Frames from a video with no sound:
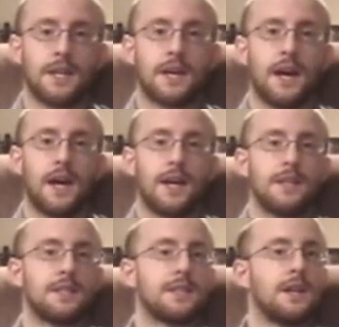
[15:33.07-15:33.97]

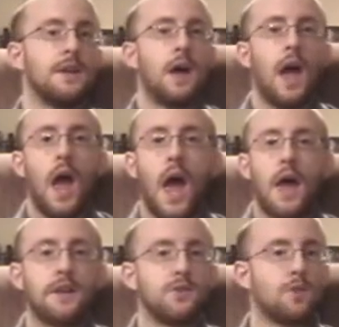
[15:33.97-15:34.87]
guys,
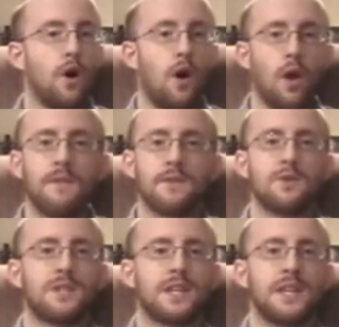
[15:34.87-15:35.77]
and do all of
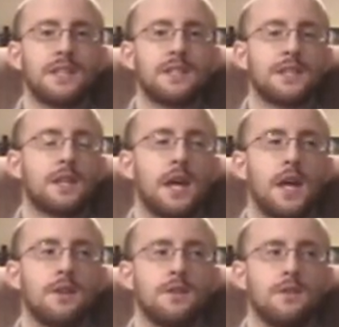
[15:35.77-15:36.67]
those things
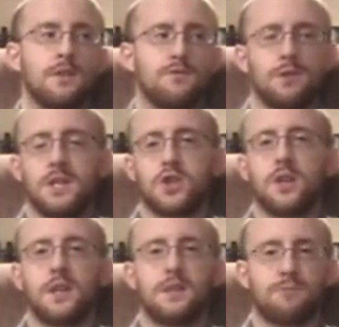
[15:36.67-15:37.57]
that
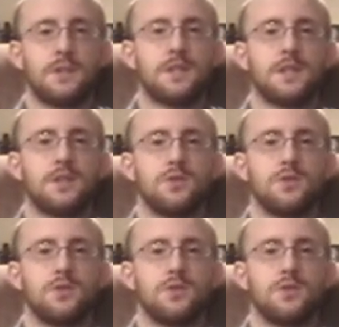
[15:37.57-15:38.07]
traditionally the princes